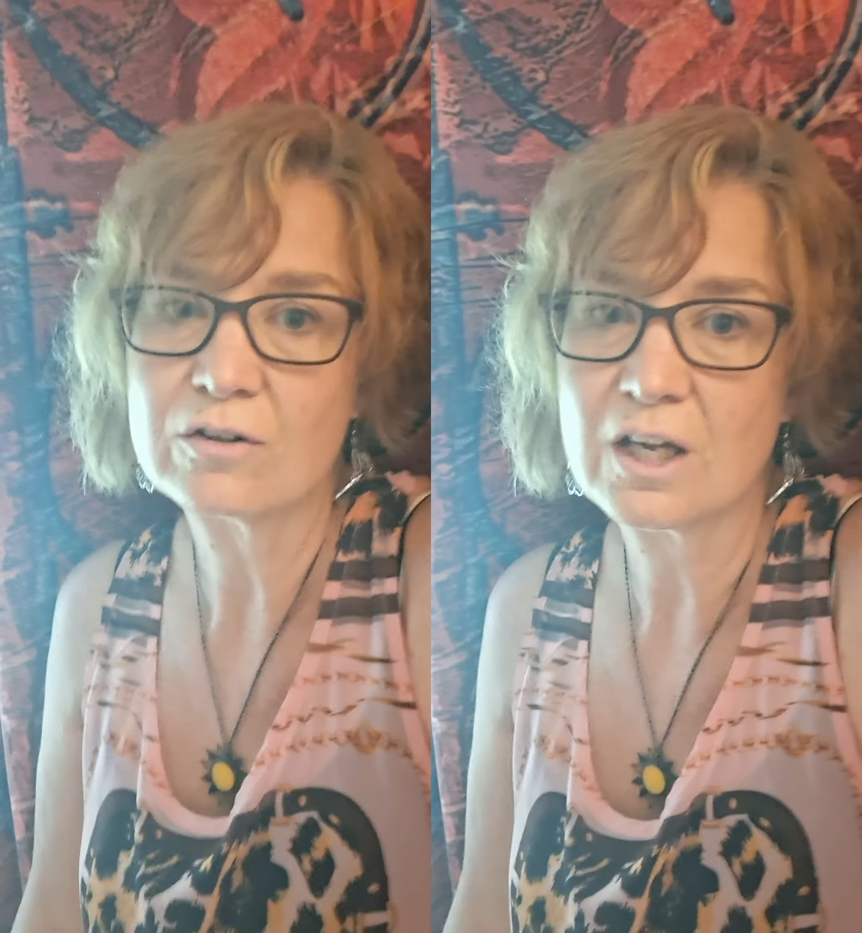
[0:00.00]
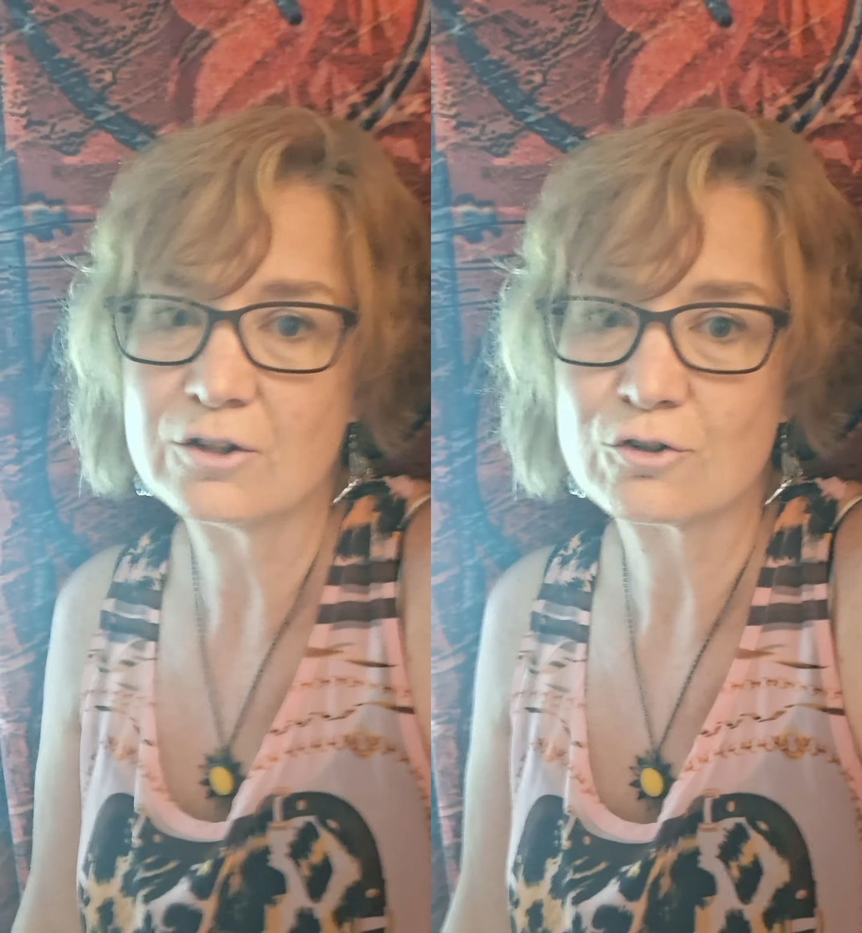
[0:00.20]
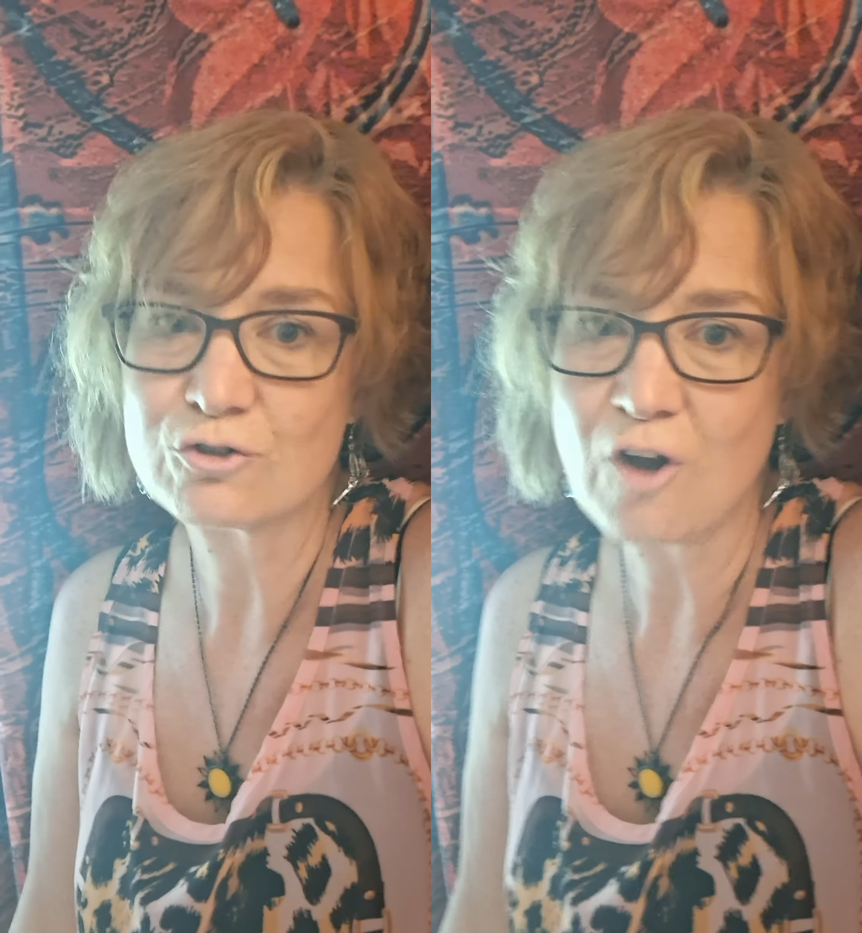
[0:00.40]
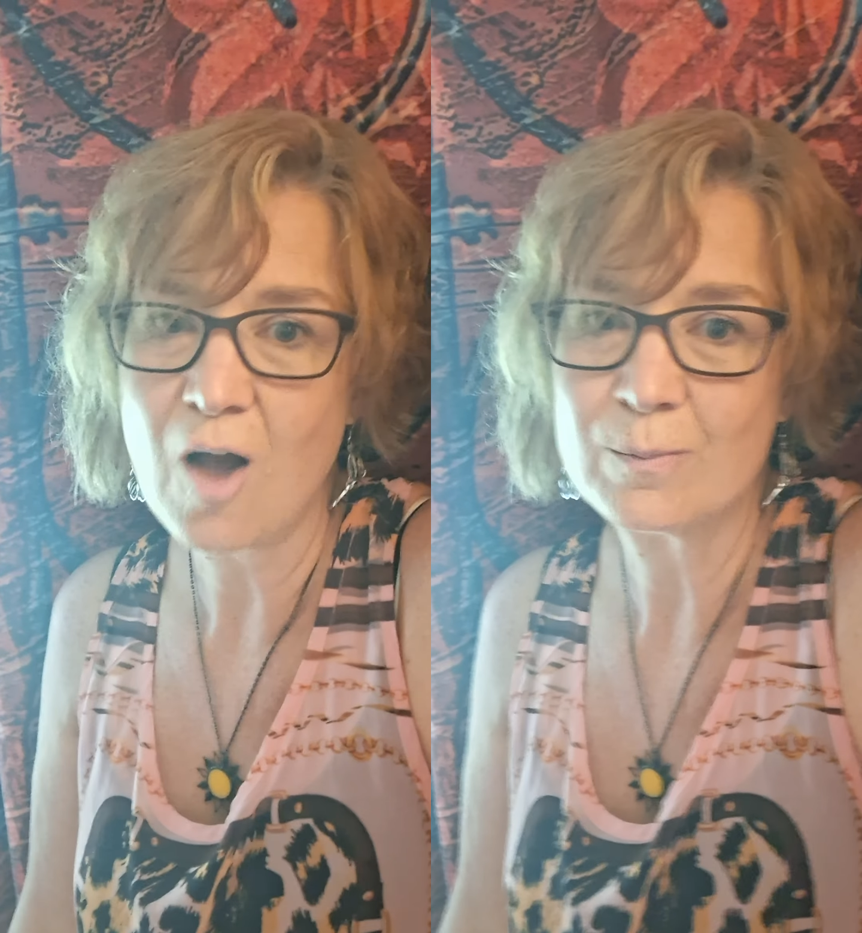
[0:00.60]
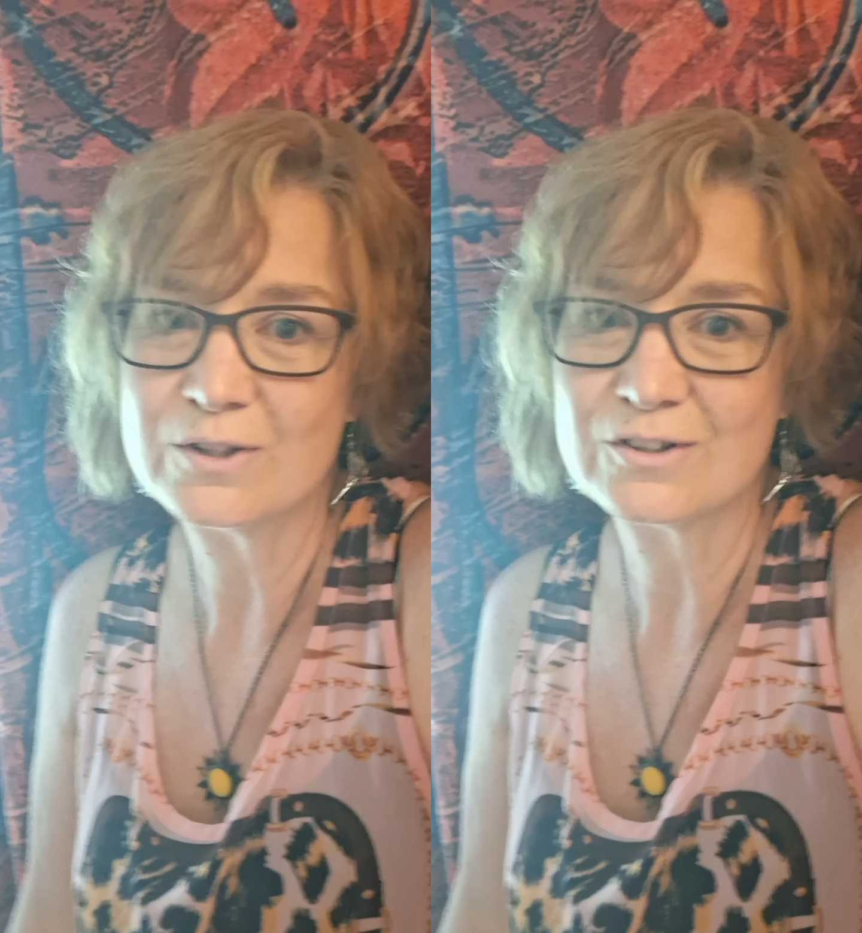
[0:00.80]
that your
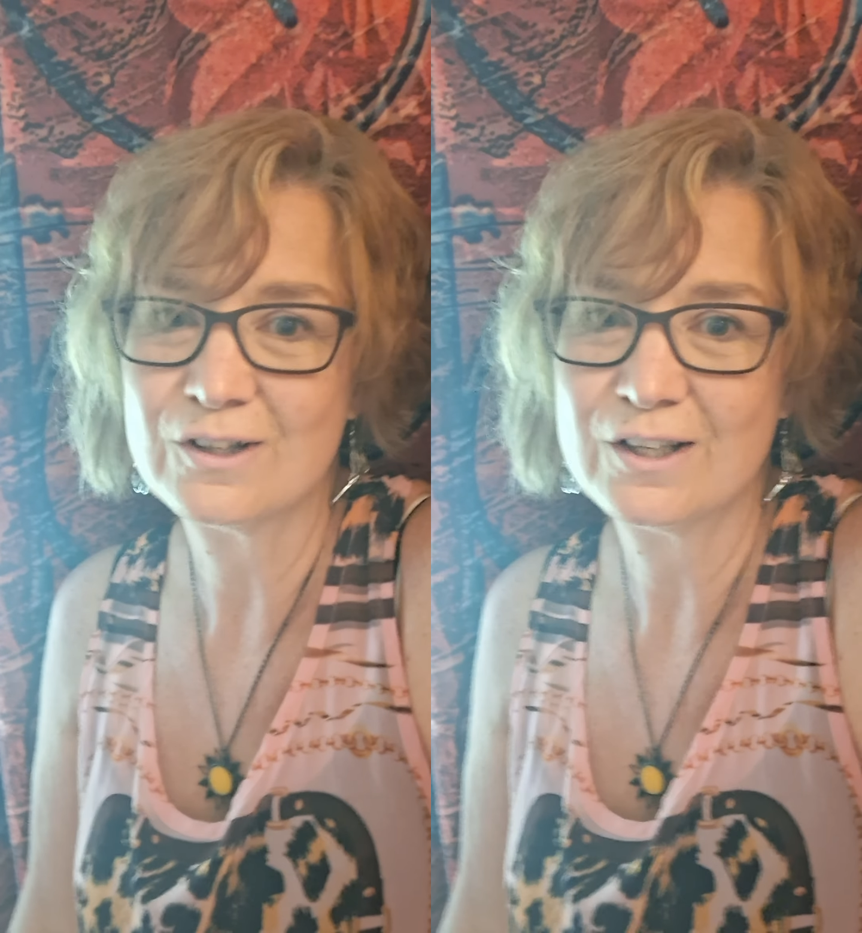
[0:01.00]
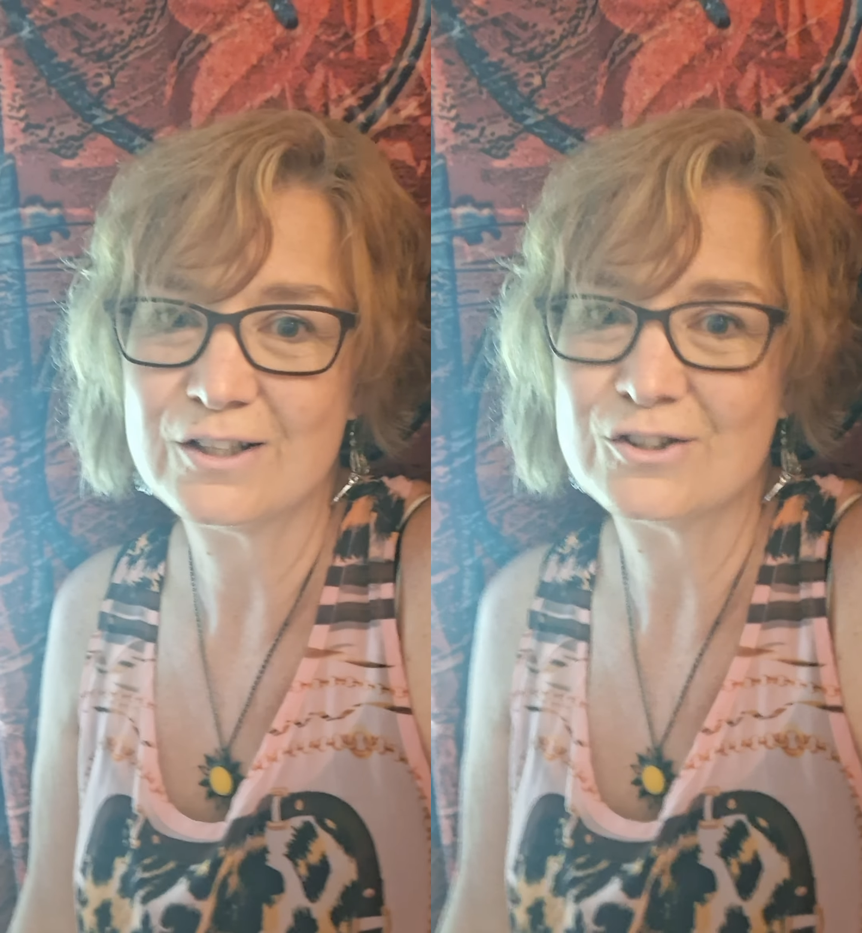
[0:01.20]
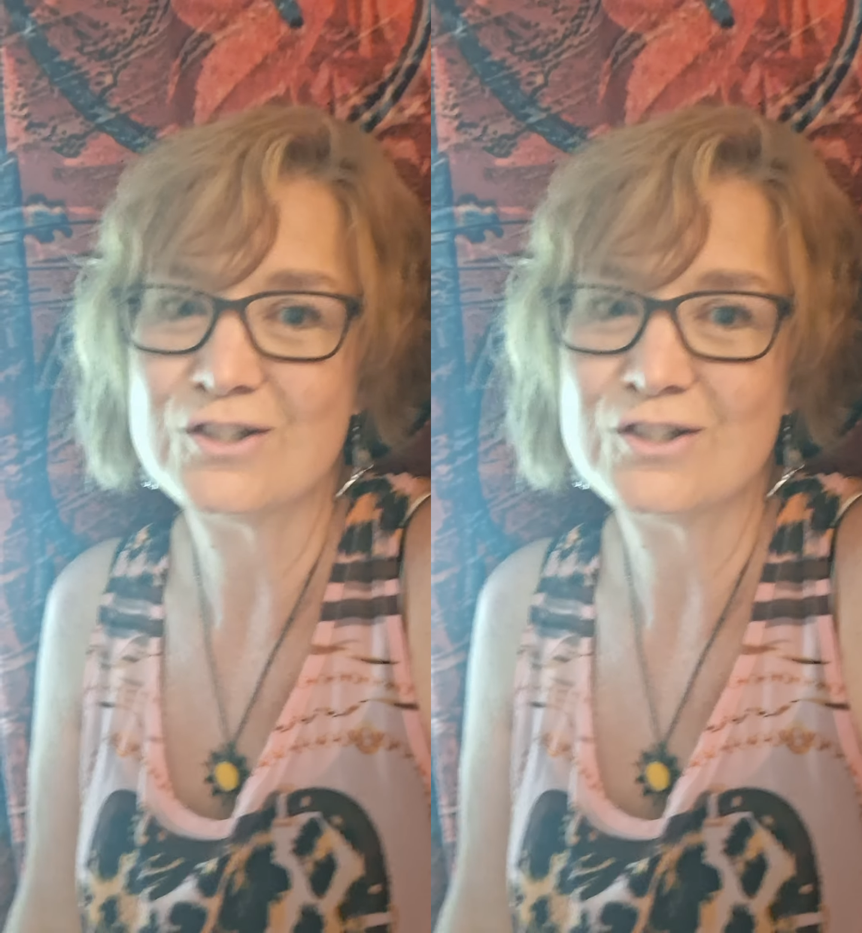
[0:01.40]
shop is a